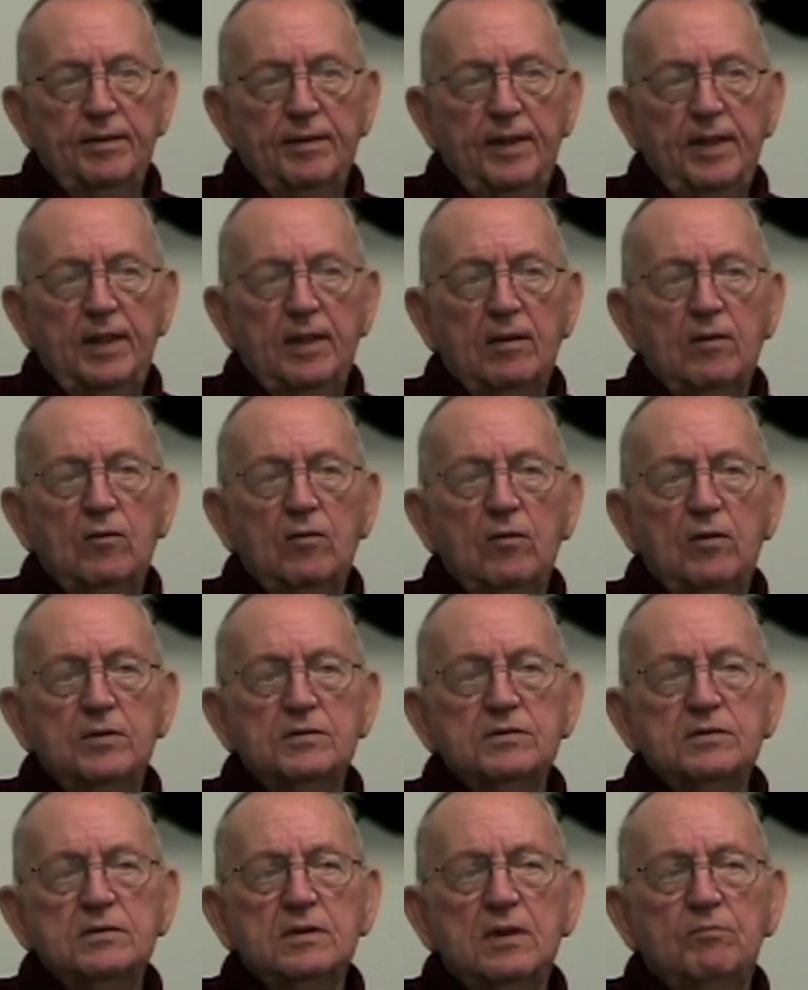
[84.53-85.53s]
And of
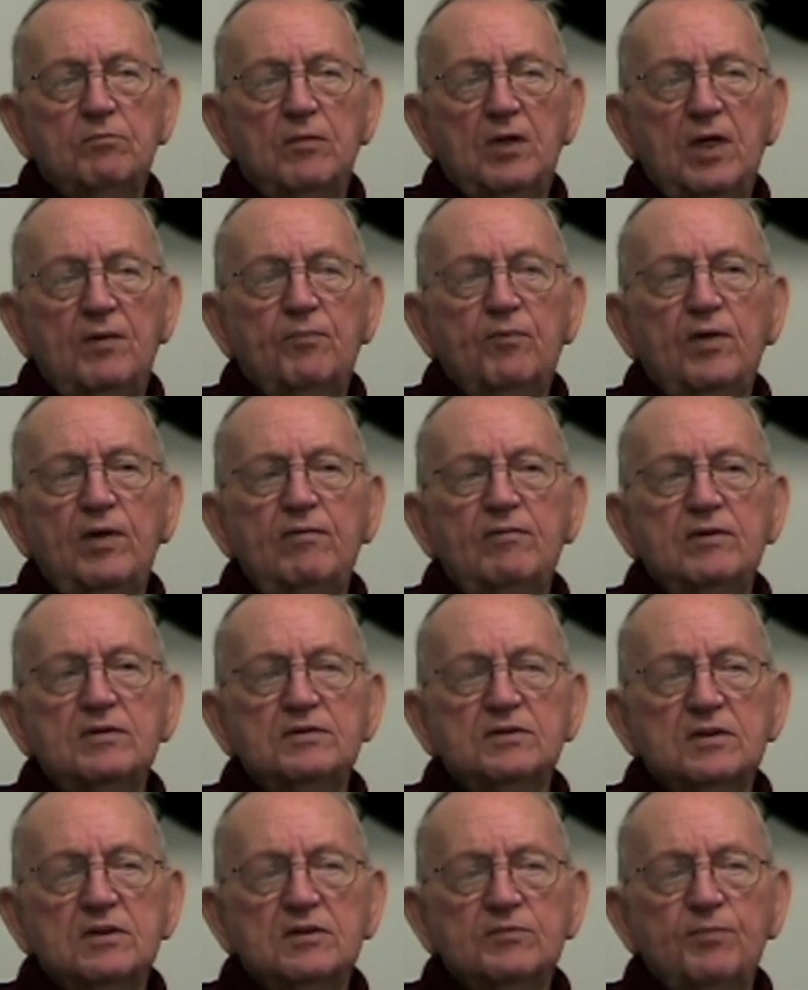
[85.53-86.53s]
course, my previous
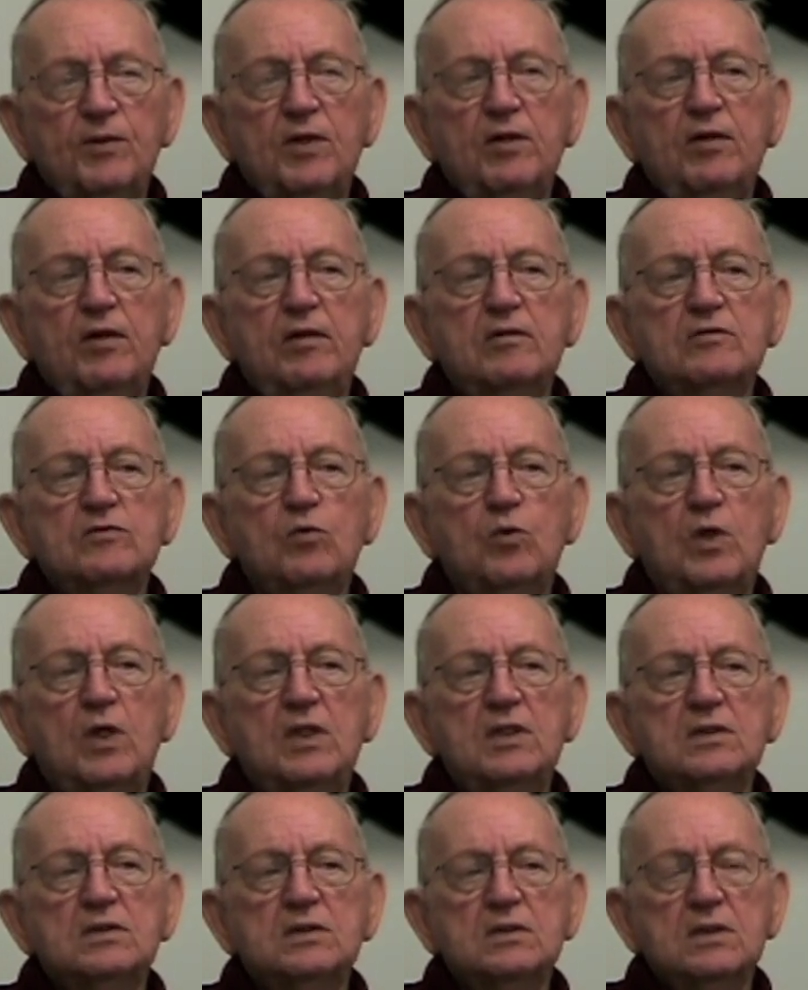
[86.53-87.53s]
experience
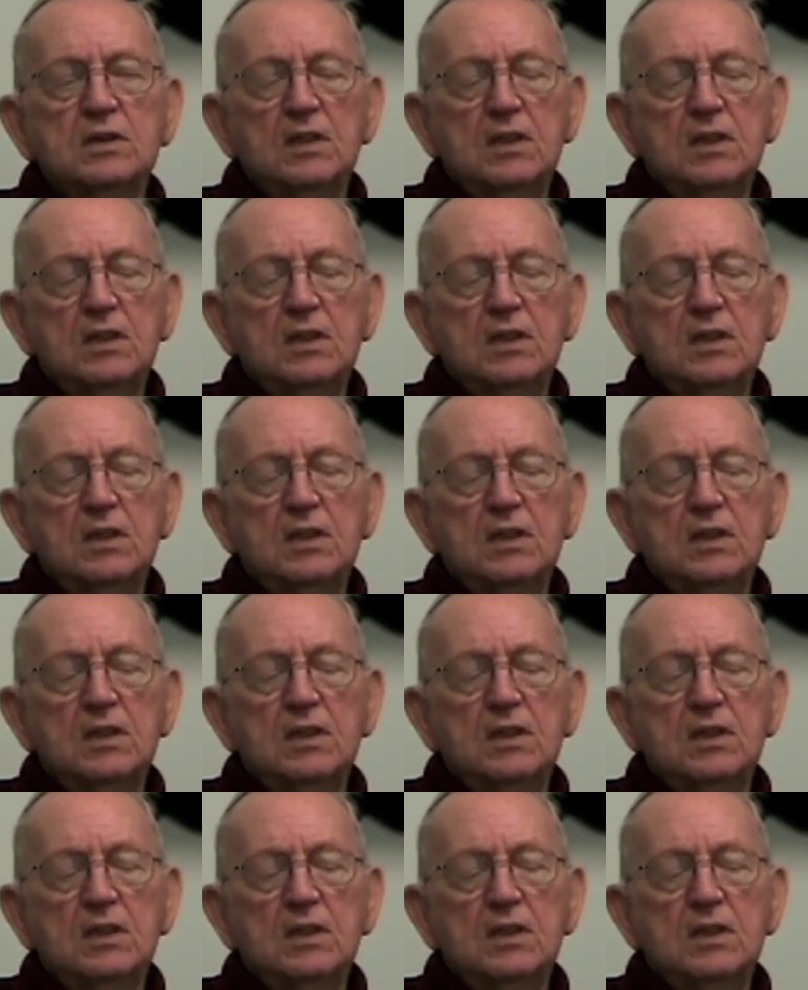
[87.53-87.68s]
was